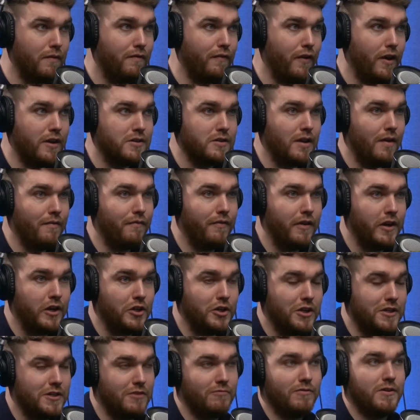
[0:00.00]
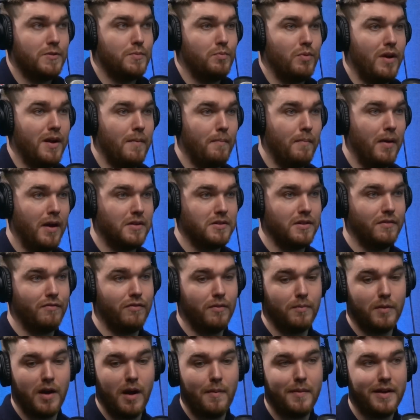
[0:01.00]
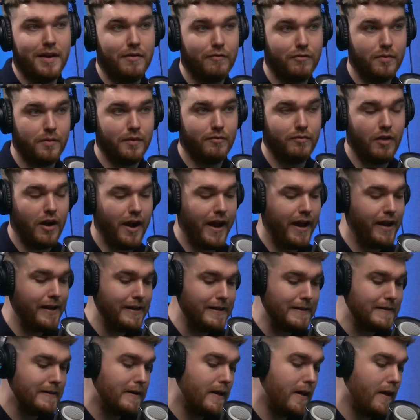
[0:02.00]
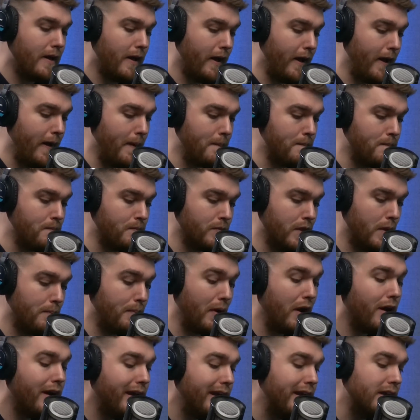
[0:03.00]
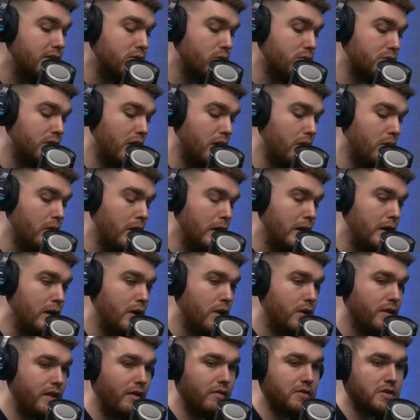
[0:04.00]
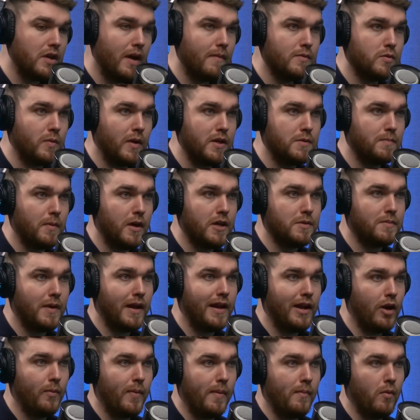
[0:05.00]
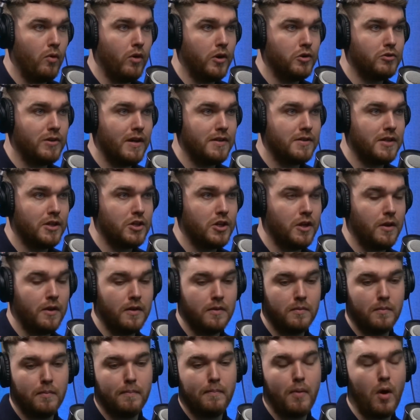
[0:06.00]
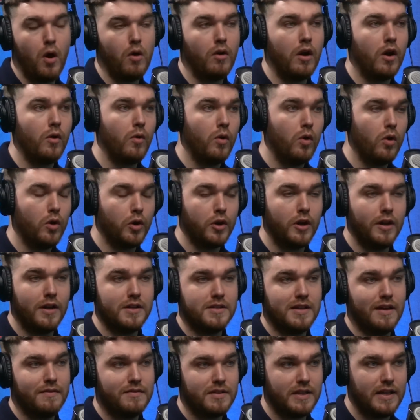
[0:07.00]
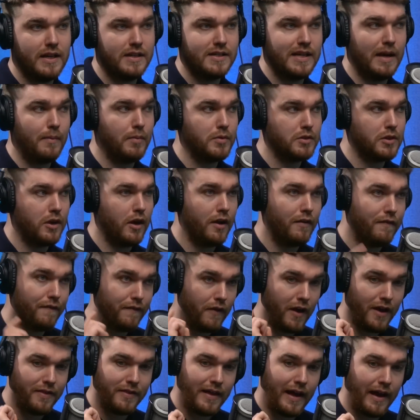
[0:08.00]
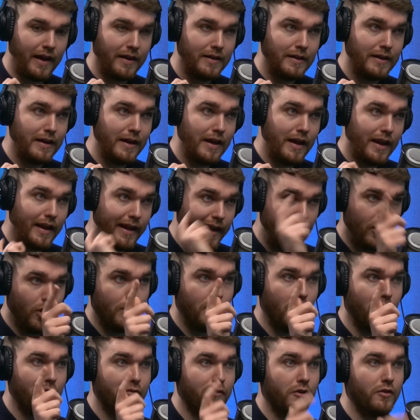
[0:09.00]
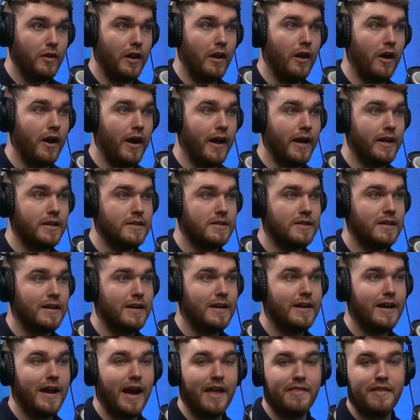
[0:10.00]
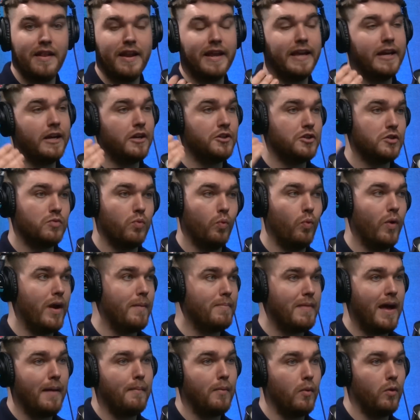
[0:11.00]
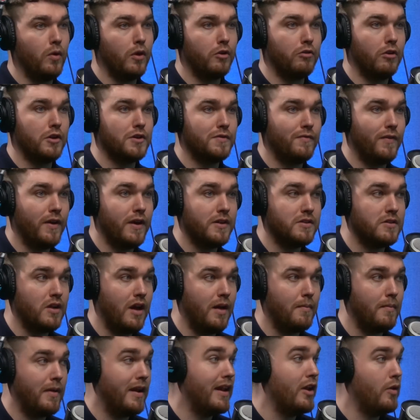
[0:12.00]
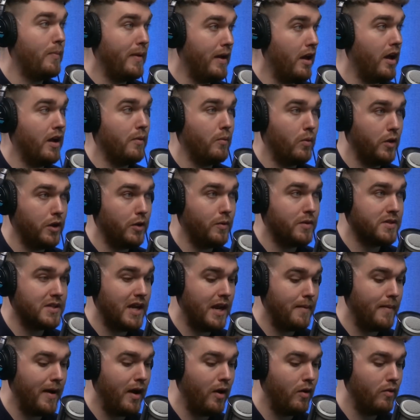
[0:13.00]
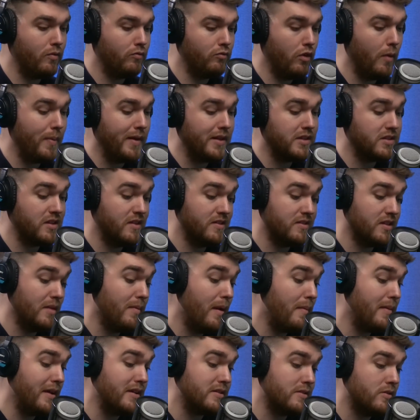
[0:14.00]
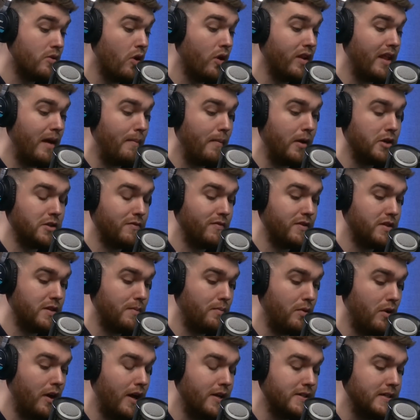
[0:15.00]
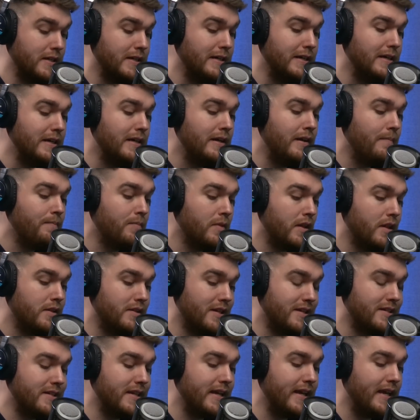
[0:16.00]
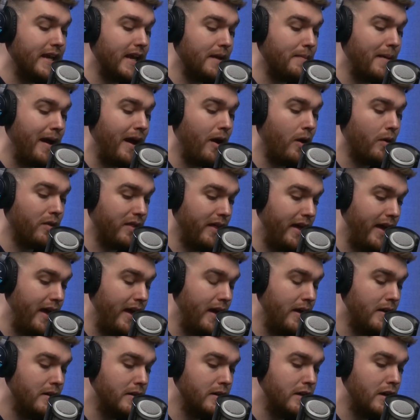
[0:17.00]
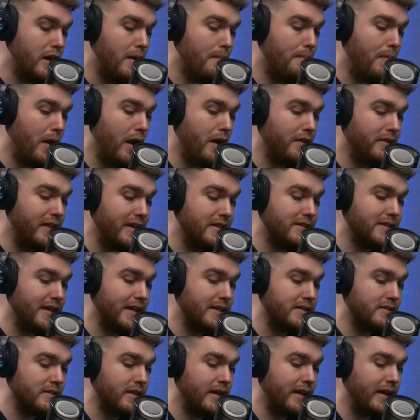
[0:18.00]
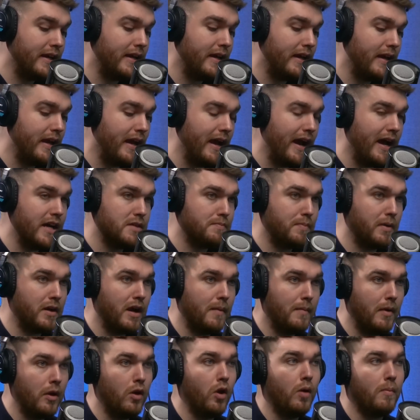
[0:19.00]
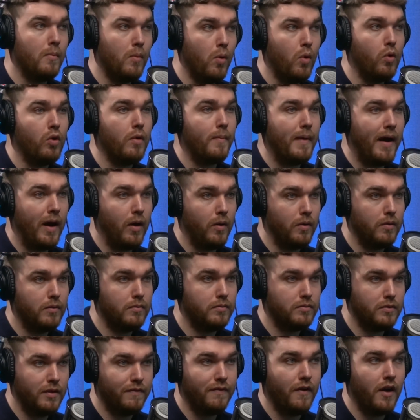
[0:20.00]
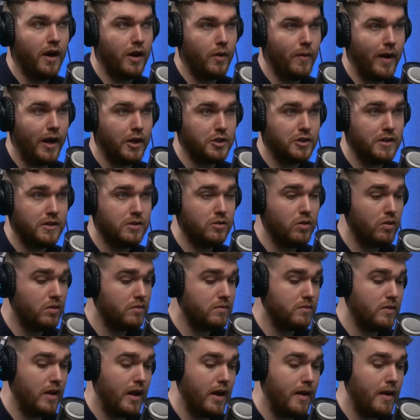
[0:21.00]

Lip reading: first-time finishes are his bread and butter from coming in from the right. But he is also, there are times where Spurs play a little bit more in transition and Porro or Kulusevski is able to kind of find that little ball through the lines and then he can just whip that ball across first time, a little bit like what you were saying about Robinson. So maybe it's not that much of a surprise to see him out there. But this season, it has become a lot more about the final action. He's got